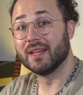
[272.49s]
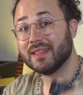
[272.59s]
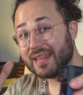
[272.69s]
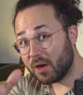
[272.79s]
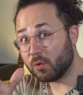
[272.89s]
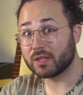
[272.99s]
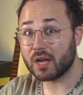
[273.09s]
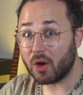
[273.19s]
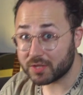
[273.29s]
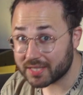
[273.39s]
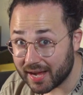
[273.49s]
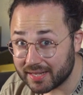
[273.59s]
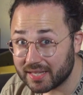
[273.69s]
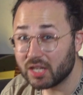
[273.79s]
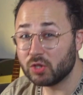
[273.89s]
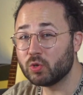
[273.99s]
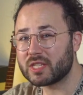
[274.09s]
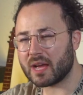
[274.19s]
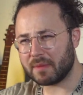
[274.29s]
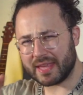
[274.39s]
Now we'll go outside, do
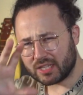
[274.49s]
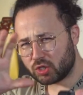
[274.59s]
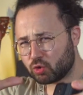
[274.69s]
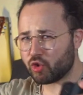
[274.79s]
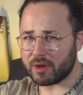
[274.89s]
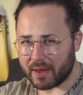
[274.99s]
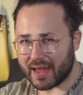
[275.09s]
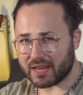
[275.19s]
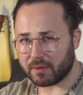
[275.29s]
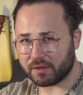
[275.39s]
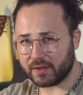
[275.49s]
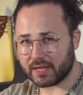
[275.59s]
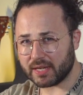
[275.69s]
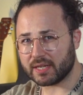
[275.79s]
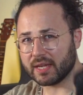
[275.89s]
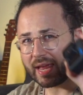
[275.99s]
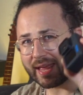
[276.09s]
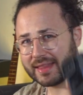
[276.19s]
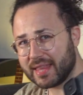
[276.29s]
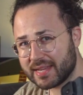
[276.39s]
some extreme animal feeding,
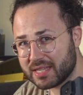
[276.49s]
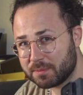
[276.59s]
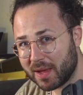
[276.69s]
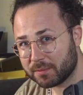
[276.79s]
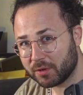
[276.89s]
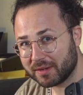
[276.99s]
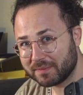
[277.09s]
and test this bad boy.